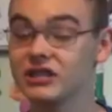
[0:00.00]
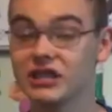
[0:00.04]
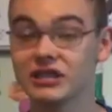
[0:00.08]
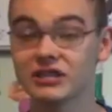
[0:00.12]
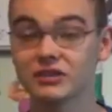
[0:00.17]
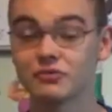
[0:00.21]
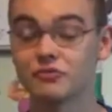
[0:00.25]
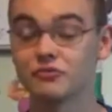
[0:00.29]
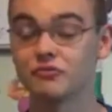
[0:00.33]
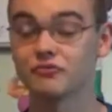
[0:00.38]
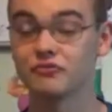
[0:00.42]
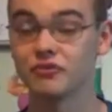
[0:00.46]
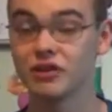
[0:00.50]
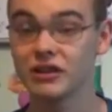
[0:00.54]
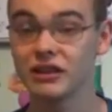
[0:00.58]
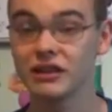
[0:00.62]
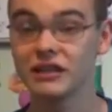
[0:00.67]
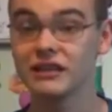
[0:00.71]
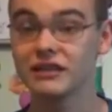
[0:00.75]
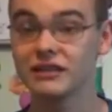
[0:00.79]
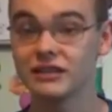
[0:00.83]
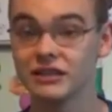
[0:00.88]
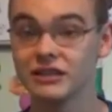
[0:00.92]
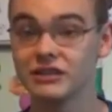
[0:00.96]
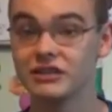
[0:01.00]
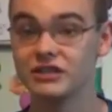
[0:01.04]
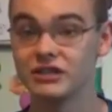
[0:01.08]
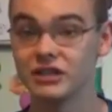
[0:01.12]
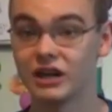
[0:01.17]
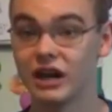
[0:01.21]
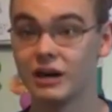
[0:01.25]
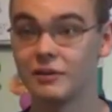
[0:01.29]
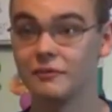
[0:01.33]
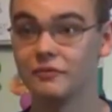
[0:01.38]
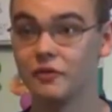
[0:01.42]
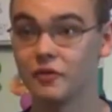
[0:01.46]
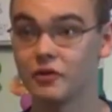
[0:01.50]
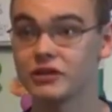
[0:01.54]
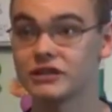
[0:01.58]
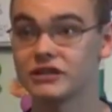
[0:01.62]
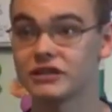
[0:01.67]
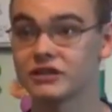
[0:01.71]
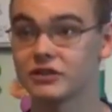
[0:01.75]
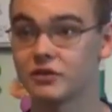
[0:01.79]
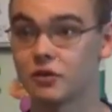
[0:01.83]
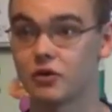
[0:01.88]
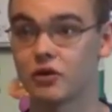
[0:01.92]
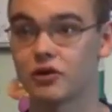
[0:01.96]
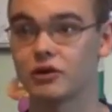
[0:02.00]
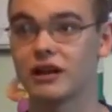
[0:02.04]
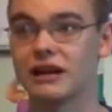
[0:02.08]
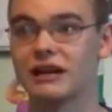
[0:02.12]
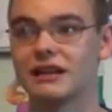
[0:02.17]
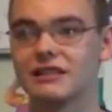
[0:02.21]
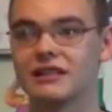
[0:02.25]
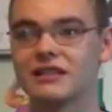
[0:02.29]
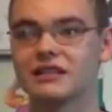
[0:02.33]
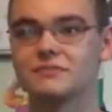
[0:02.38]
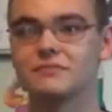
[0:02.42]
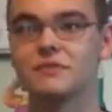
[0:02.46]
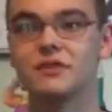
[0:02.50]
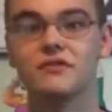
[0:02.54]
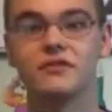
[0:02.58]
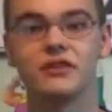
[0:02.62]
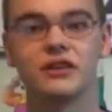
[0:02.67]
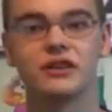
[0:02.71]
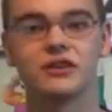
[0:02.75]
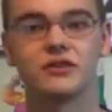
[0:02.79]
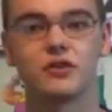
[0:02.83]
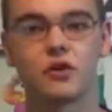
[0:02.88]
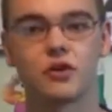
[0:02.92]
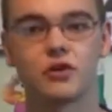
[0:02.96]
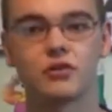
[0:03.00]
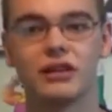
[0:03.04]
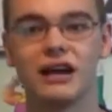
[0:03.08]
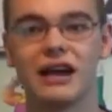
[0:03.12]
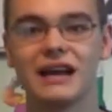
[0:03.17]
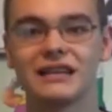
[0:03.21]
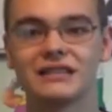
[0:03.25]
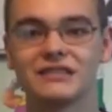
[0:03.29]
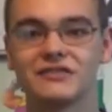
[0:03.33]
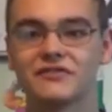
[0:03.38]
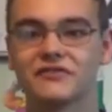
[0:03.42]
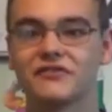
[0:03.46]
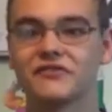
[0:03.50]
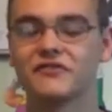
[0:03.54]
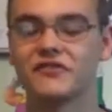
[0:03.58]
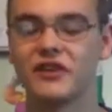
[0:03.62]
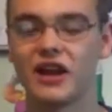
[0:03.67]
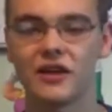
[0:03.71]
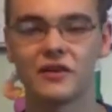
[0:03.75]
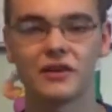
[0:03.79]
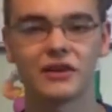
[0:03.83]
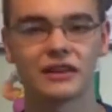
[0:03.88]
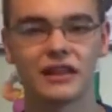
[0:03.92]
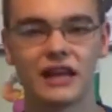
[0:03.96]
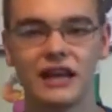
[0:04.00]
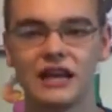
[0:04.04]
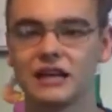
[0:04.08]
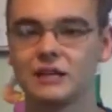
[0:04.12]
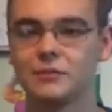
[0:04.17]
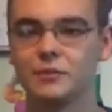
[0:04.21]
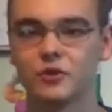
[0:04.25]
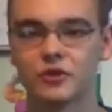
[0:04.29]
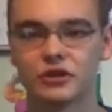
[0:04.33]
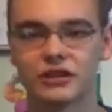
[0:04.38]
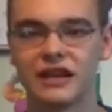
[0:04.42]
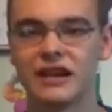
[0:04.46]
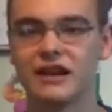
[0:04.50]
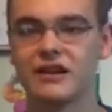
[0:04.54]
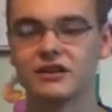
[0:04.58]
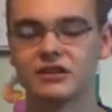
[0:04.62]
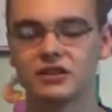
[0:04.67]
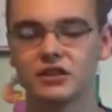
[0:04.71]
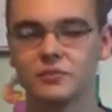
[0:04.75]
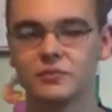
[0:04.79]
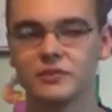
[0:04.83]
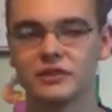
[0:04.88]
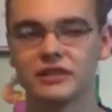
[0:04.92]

She does a really good job voicing Coraline in this movie, and Coraline is a very likable character